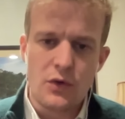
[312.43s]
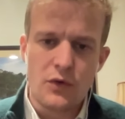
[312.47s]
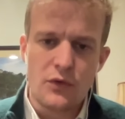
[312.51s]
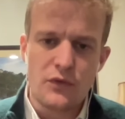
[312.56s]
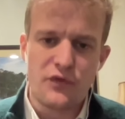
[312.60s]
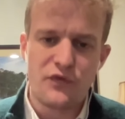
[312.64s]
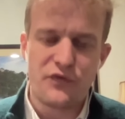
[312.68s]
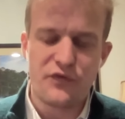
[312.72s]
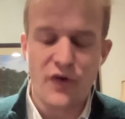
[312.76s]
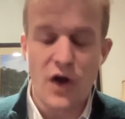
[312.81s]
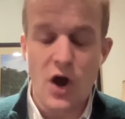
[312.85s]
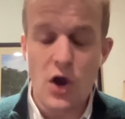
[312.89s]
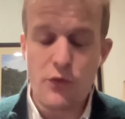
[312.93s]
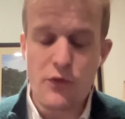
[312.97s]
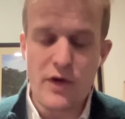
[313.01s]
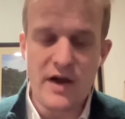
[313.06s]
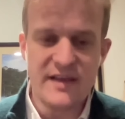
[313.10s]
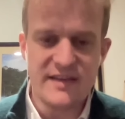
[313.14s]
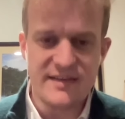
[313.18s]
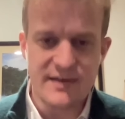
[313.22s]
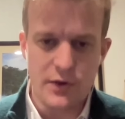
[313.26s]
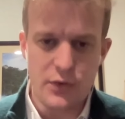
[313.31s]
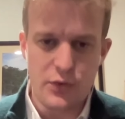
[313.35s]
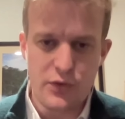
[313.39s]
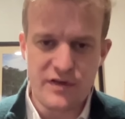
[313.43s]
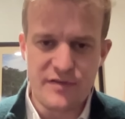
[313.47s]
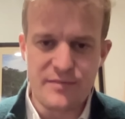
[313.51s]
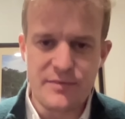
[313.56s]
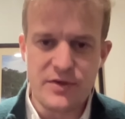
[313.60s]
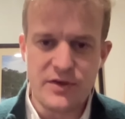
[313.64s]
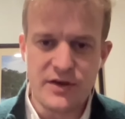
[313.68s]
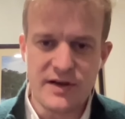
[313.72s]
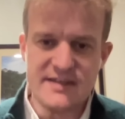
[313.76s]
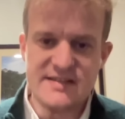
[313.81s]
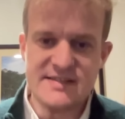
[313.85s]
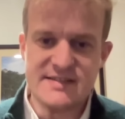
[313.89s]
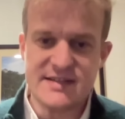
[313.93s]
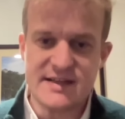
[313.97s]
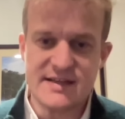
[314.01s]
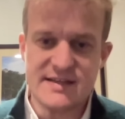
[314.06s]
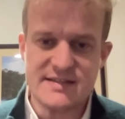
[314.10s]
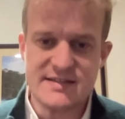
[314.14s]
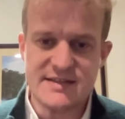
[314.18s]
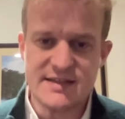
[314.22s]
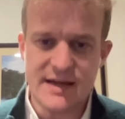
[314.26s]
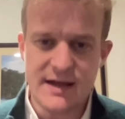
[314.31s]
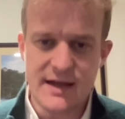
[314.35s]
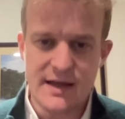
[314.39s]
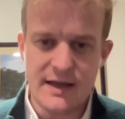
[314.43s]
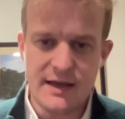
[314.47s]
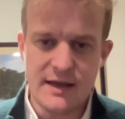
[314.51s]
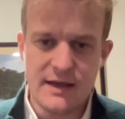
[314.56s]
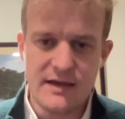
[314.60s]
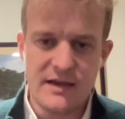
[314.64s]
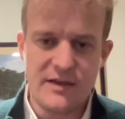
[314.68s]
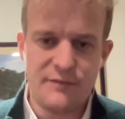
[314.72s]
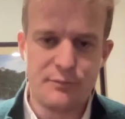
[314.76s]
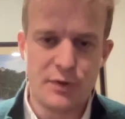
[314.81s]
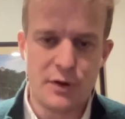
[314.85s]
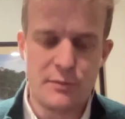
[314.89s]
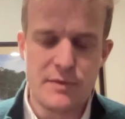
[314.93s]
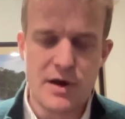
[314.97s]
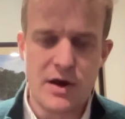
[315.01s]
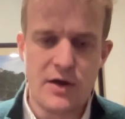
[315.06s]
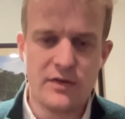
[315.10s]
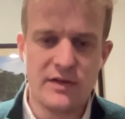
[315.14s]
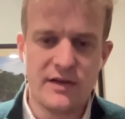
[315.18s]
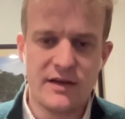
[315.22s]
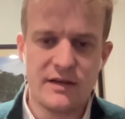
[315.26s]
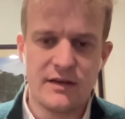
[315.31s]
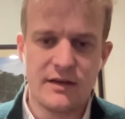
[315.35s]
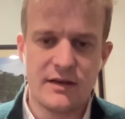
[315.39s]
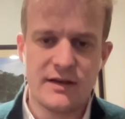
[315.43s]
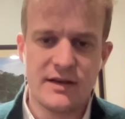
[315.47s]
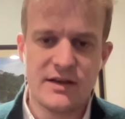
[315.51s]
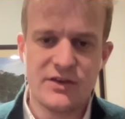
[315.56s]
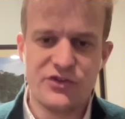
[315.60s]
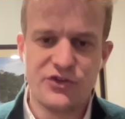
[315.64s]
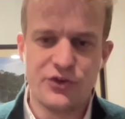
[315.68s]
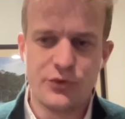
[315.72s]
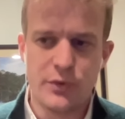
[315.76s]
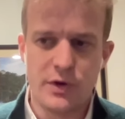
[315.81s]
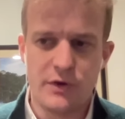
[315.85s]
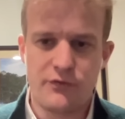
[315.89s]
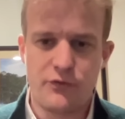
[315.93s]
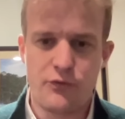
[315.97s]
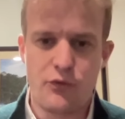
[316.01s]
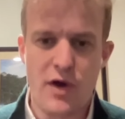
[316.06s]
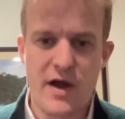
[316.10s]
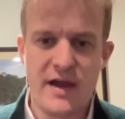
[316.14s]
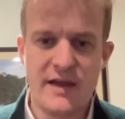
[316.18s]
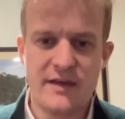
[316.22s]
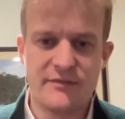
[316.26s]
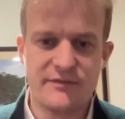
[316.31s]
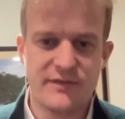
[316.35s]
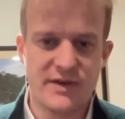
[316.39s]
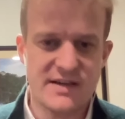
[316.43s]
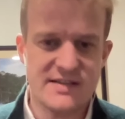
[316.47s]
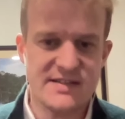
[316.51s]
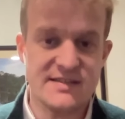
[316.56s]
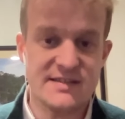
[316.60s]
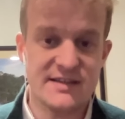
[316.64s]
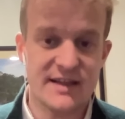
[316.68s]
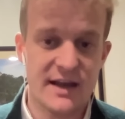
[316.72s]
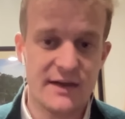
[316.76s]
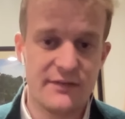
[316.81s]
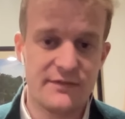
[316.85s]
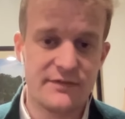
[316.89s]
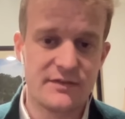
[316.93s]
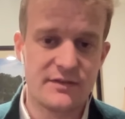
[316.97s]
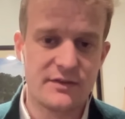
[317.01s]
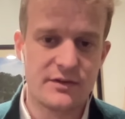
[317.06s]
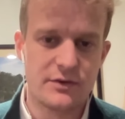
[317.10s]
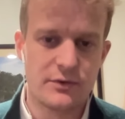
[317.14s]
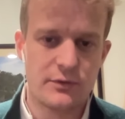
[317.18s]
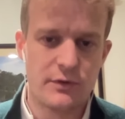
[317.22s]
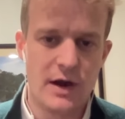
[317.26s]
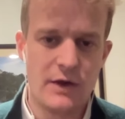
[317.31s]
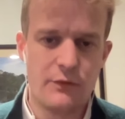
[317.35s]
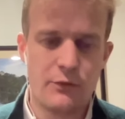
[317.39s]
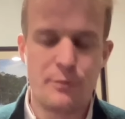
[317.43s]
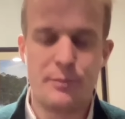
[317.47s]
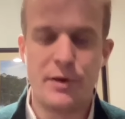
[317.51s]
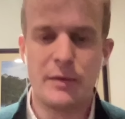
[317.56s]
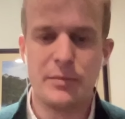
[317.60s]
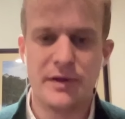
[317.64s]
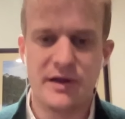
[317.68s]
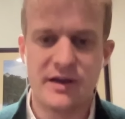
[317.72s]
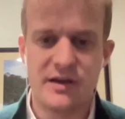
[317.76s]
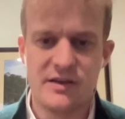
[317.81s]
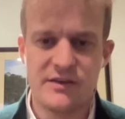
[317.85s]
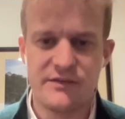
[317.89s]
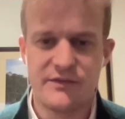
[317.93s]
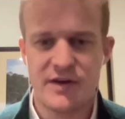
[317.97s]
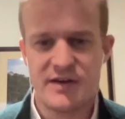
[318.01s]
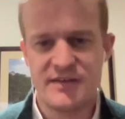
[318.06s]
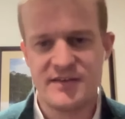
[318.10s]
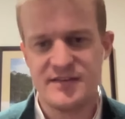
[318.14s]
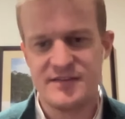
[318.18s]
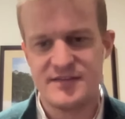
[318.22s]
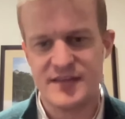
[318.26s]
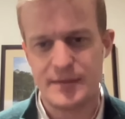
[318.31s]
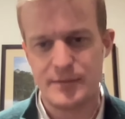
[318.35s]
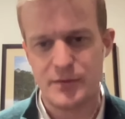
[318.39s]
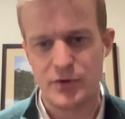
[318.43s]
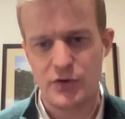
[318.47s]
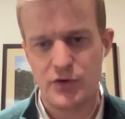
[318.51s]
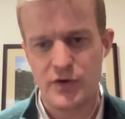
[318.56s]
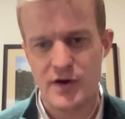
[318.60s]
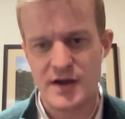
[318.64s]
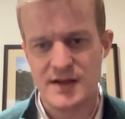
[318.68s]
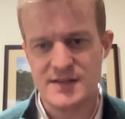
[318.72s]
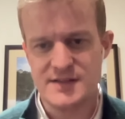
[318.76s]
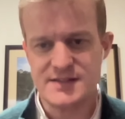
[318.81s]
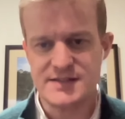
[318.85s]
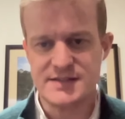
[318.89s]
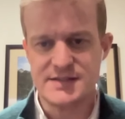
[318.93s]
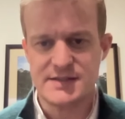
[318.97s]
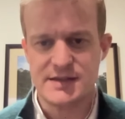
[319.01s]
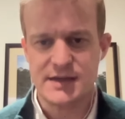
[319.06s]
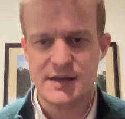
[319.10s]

far-right terrorism in the United States today is primarily an issue of right versus left, right? Republicans versus Democrats,